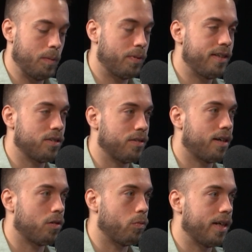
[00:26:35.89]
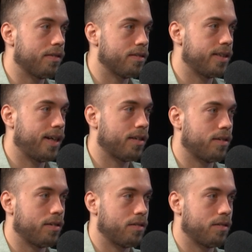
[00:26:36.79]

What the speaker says: place a lot of wear and tear on